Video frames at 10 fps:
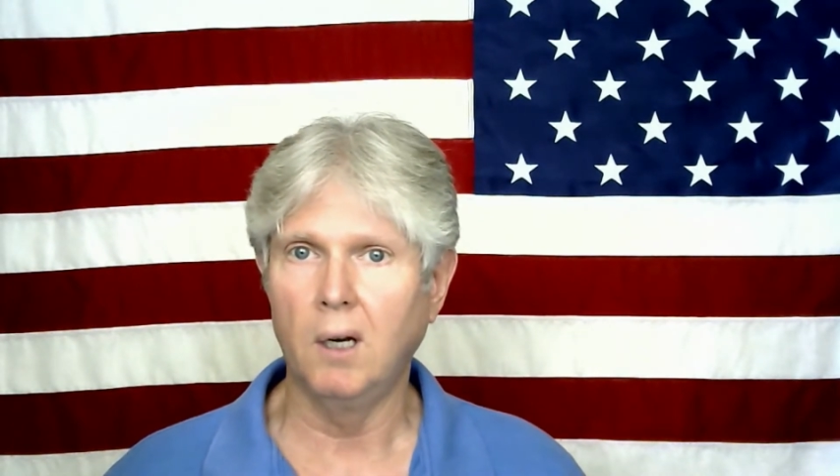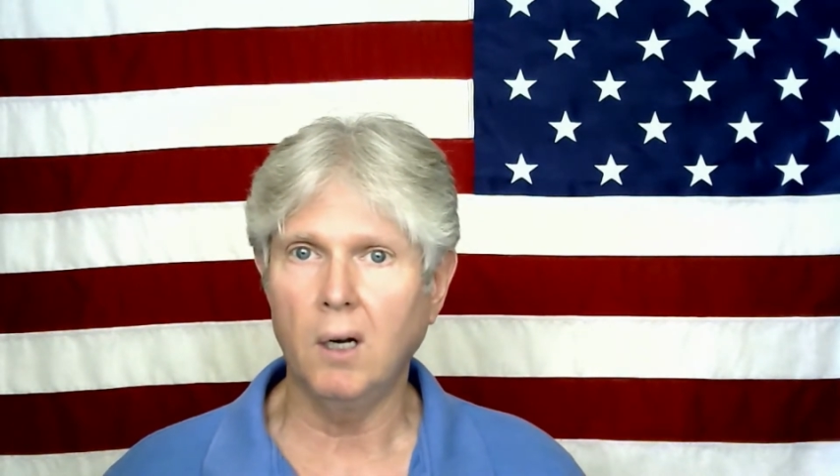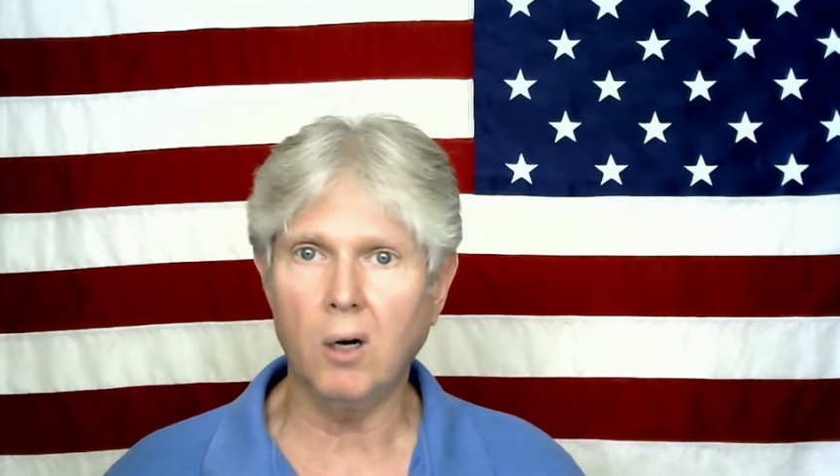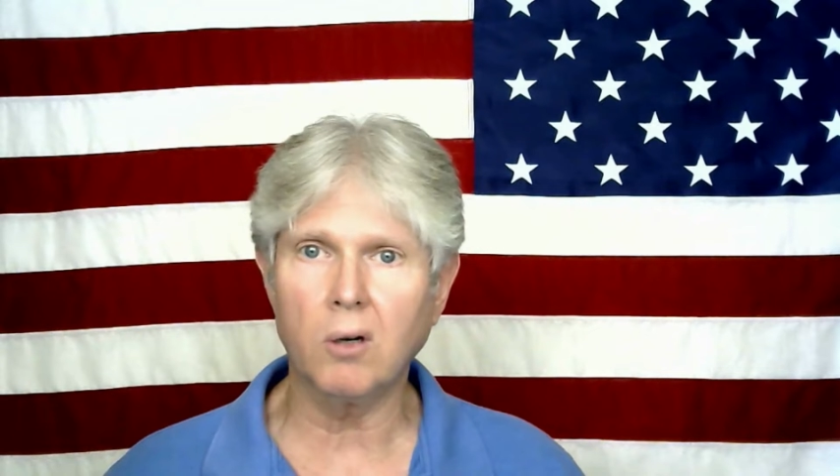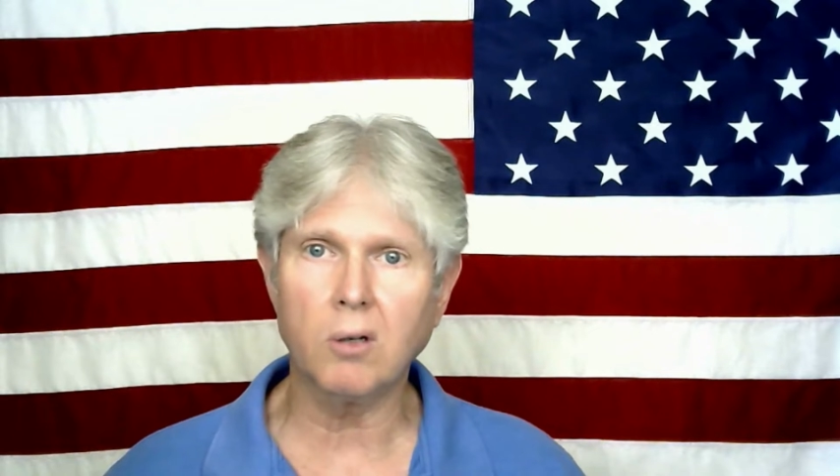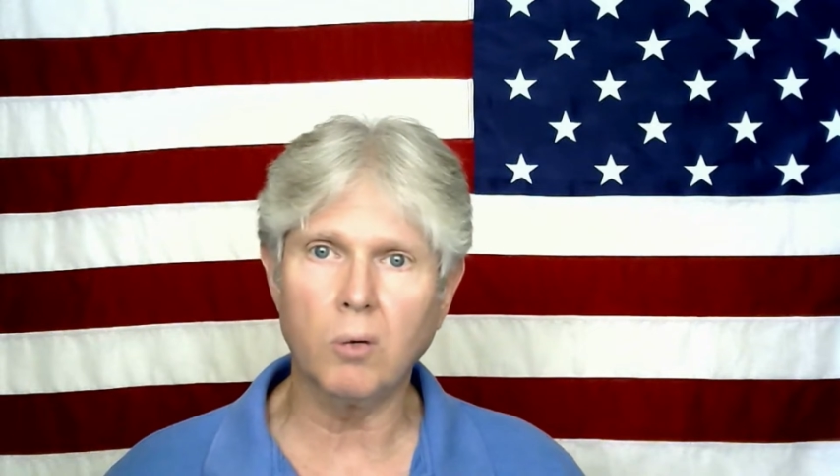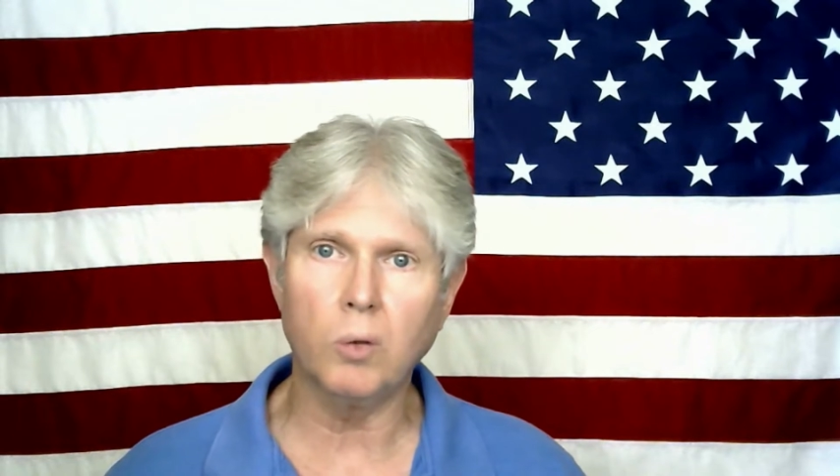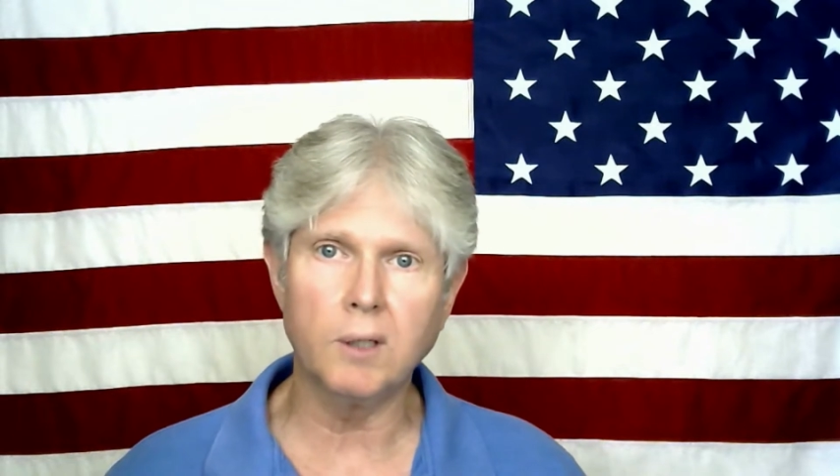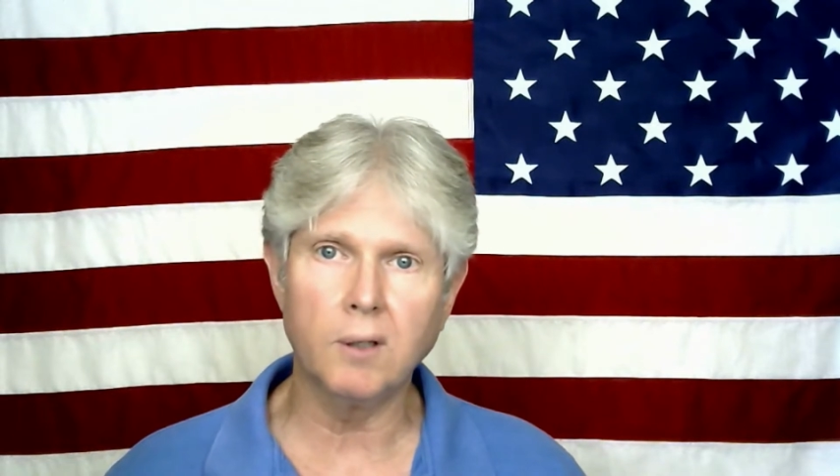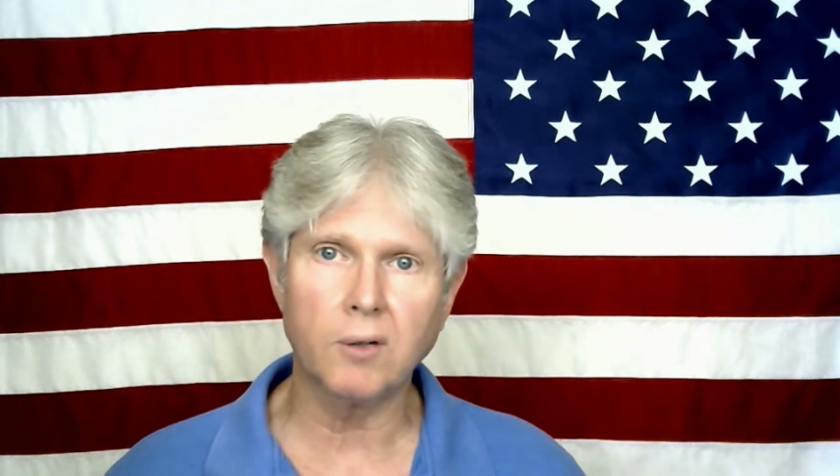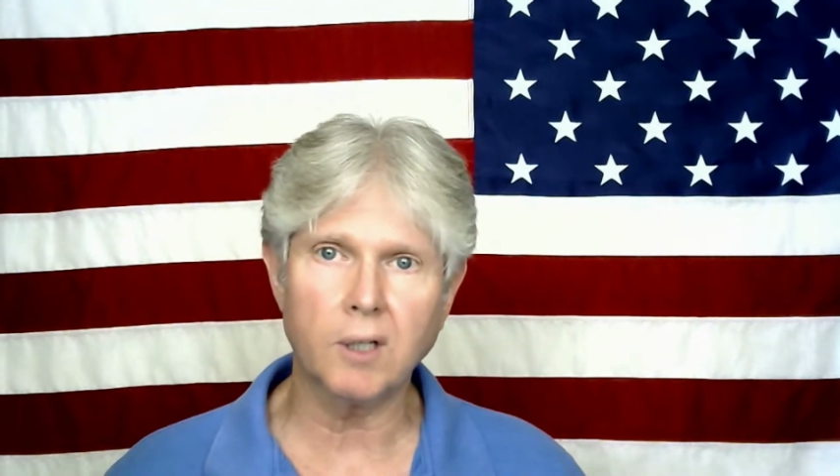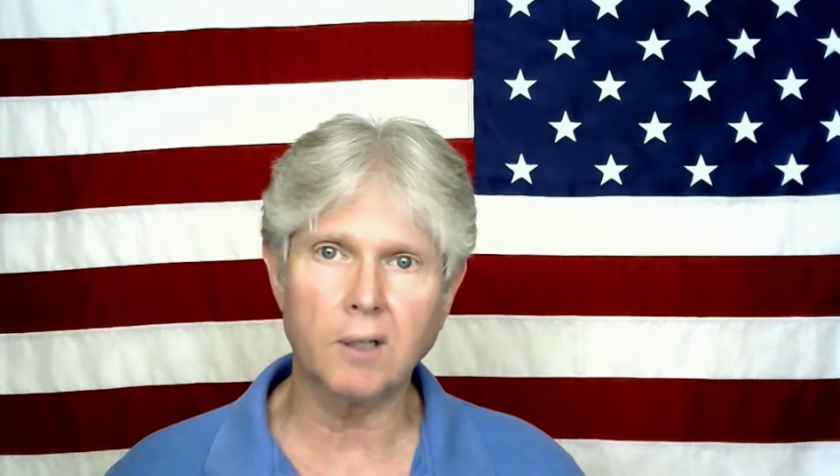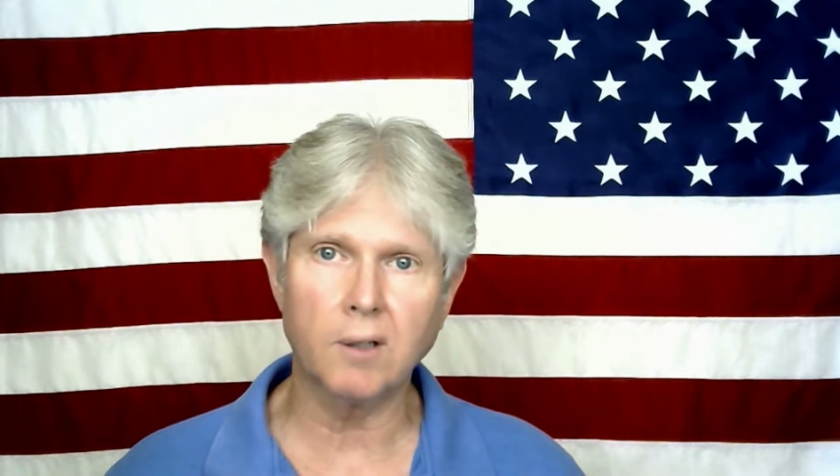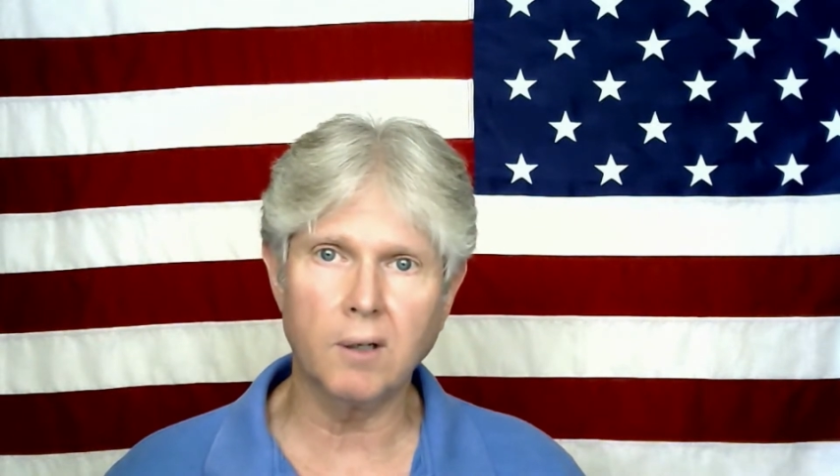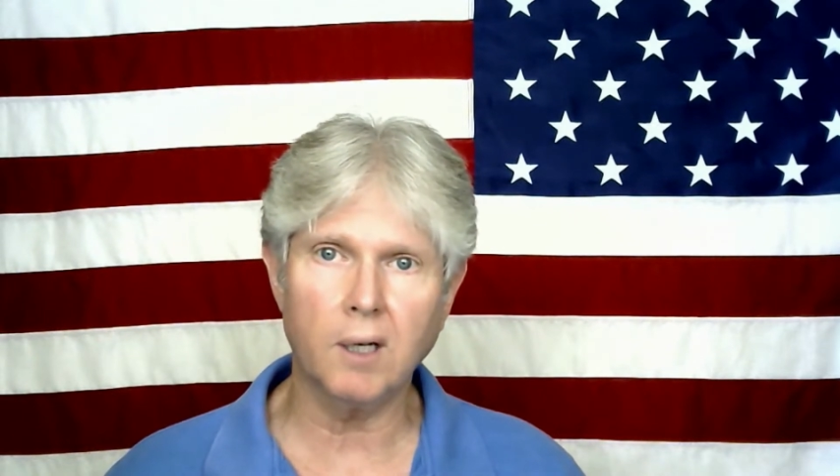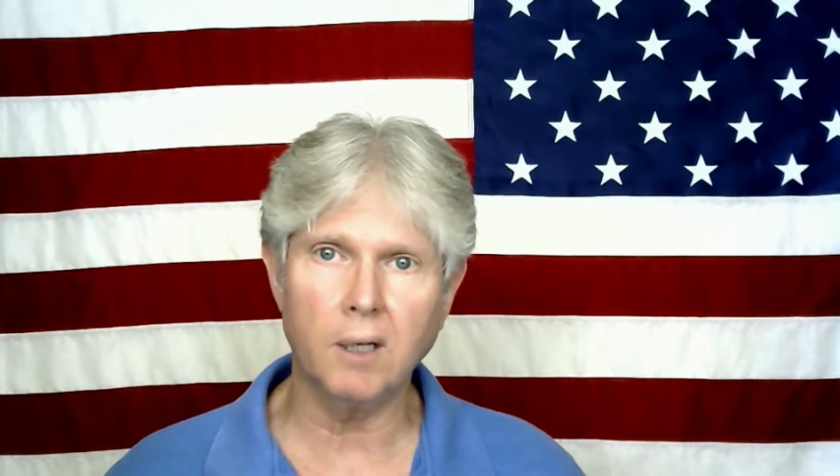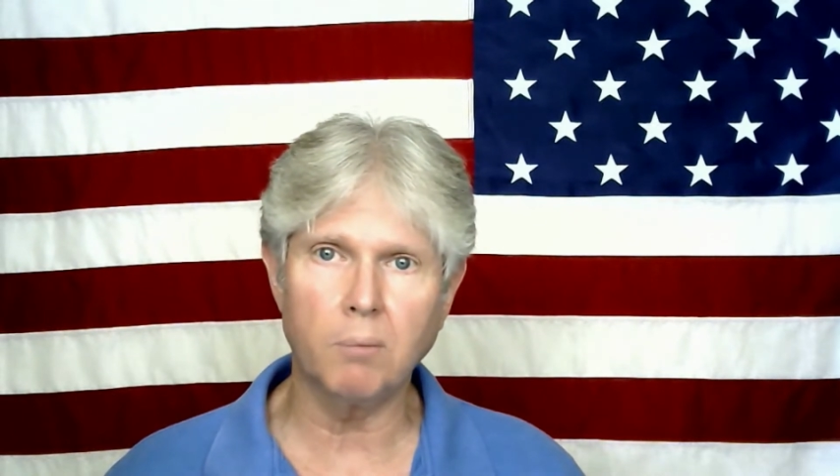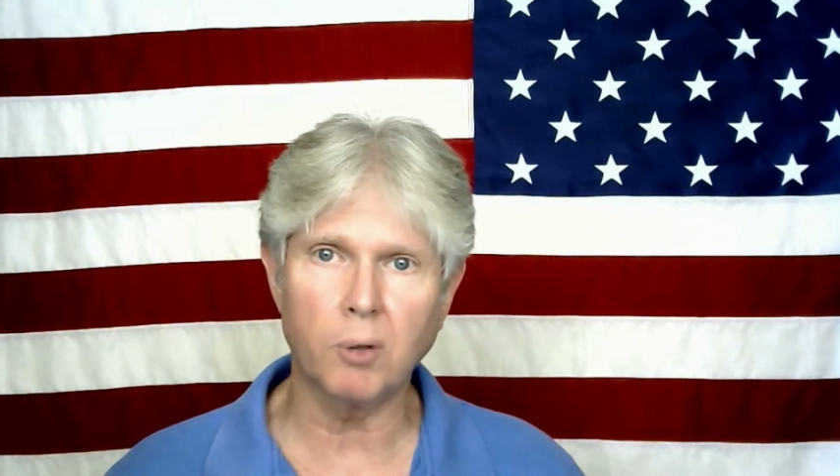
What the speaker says: Article 1, Section 9,